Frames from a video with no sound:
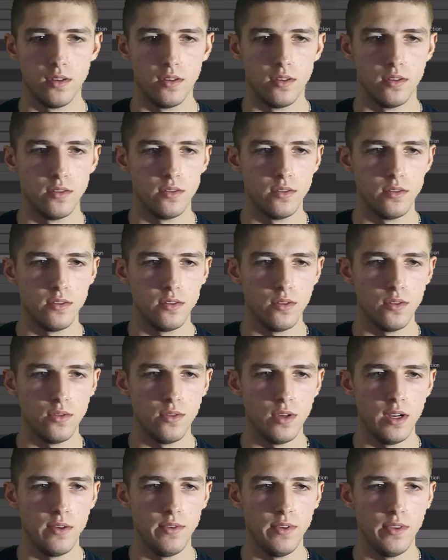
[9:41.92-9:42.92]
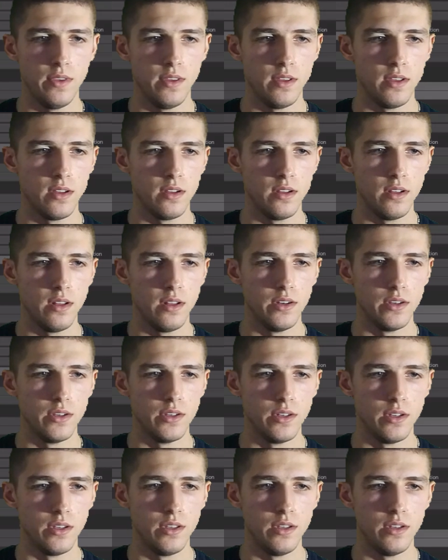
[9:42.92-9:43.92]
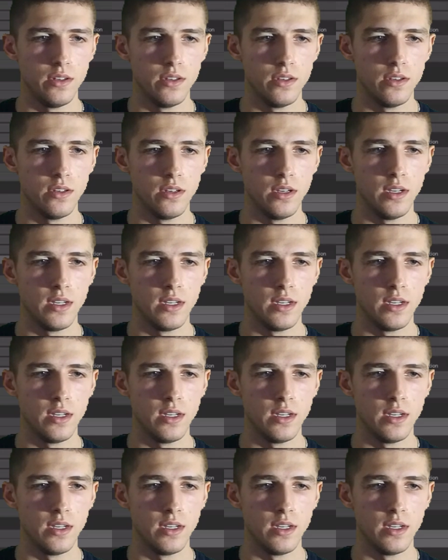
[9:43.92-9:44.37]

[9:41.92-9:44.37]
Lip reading: So everything clear here